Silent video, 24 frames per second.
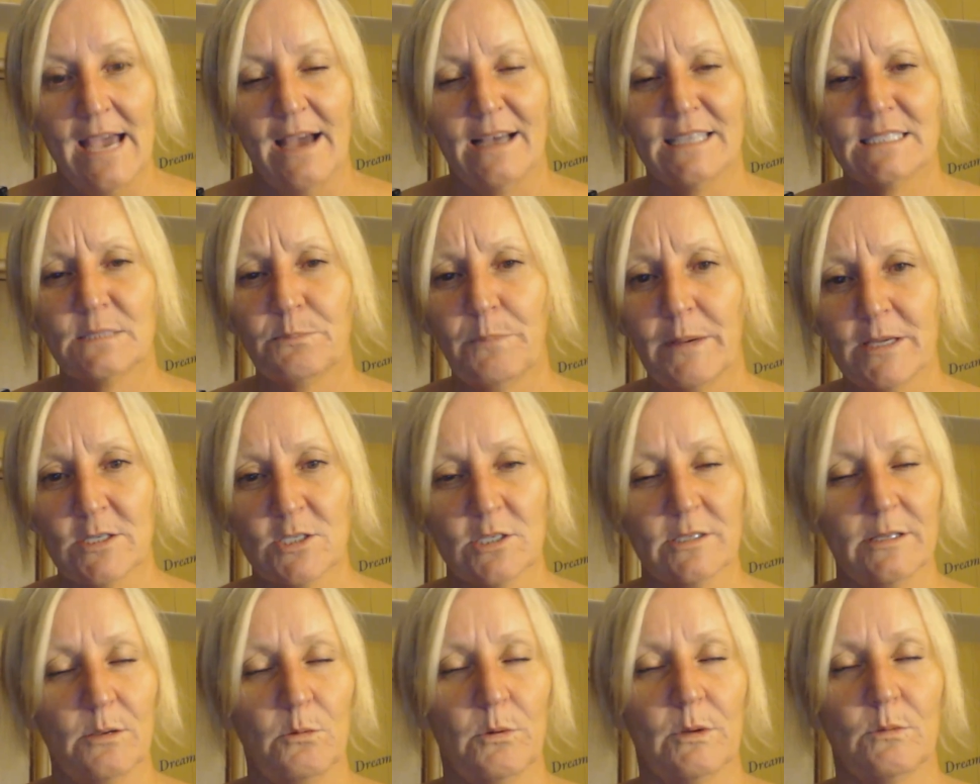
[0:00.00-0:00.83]

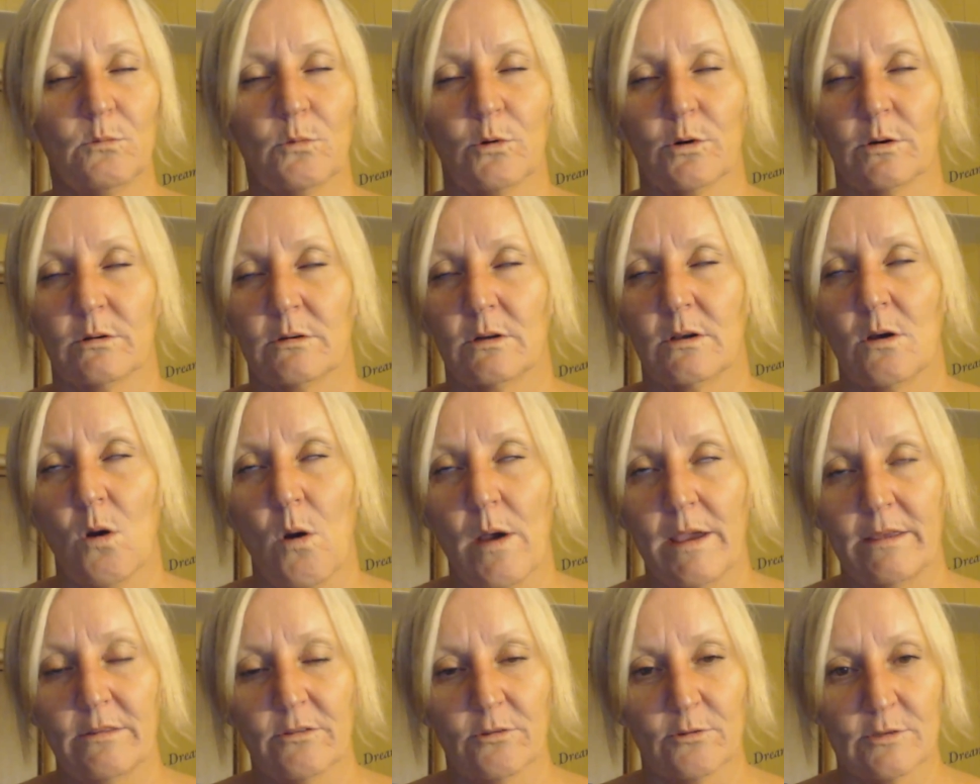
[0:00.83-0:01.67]
especially when we're
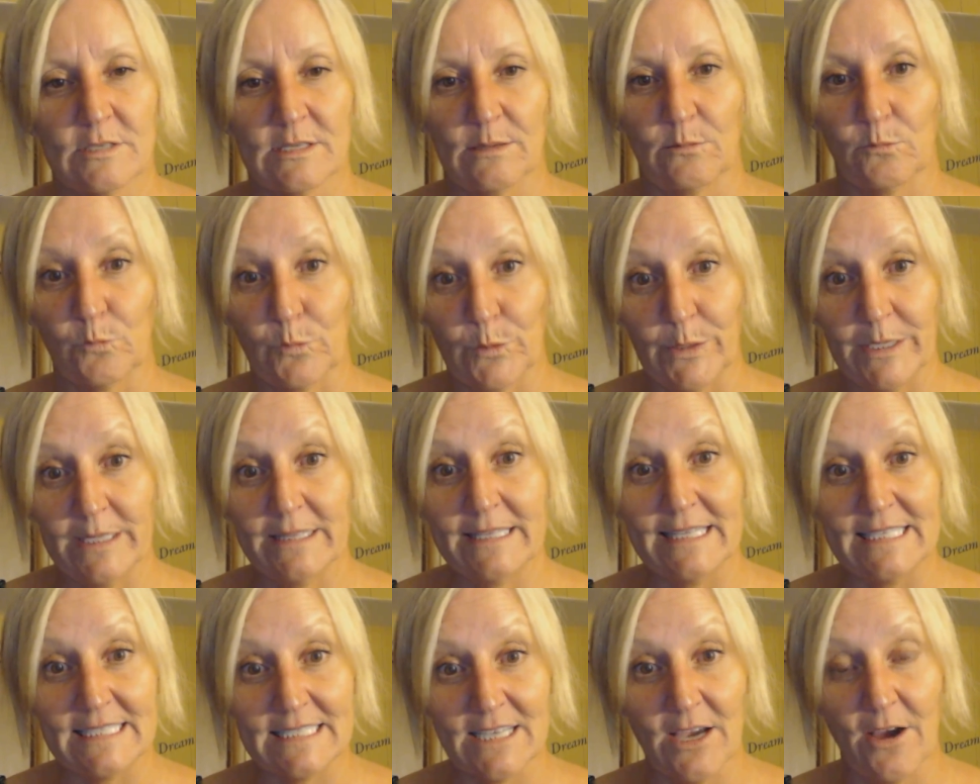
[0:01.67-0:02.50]
going through some
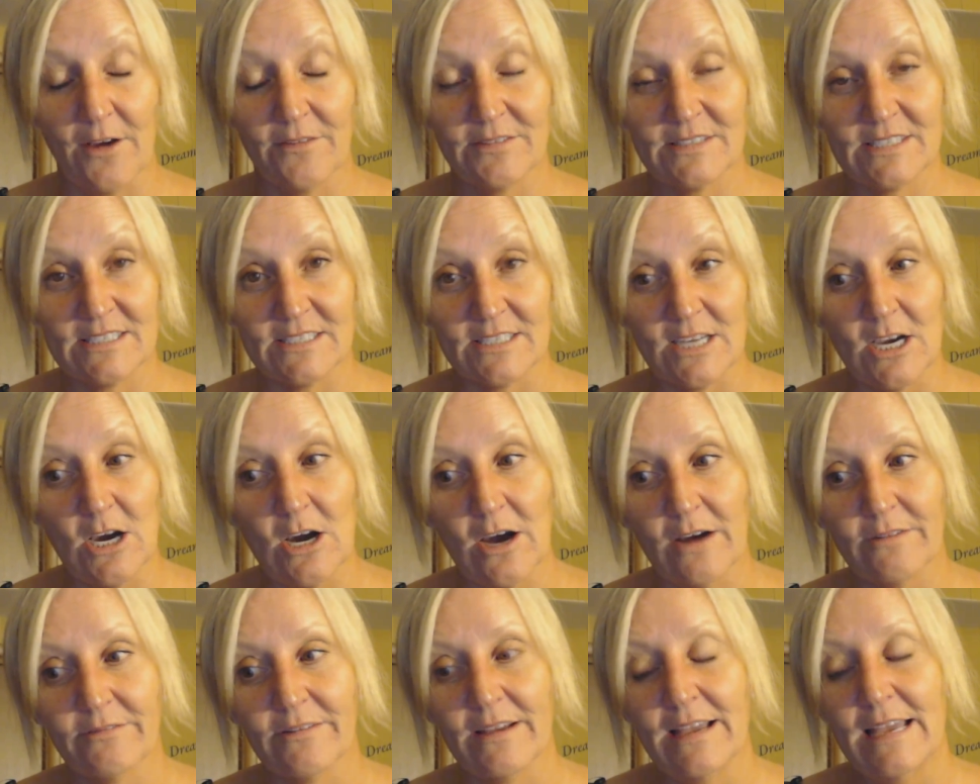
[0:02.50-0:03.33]
really tough
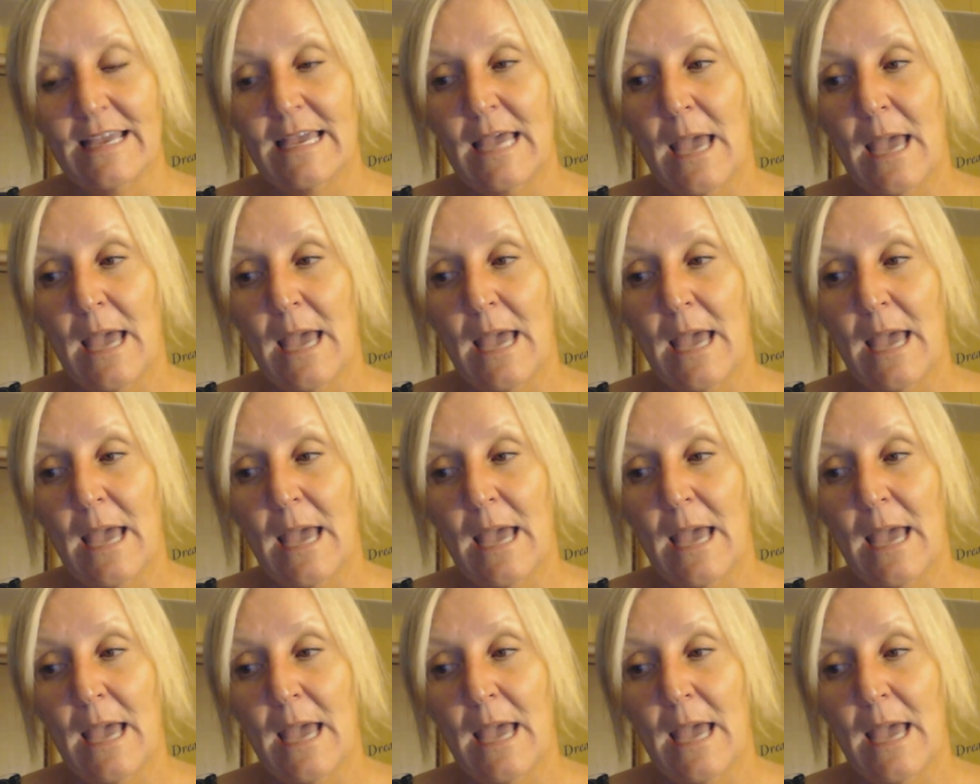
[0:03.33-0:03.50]
stuff.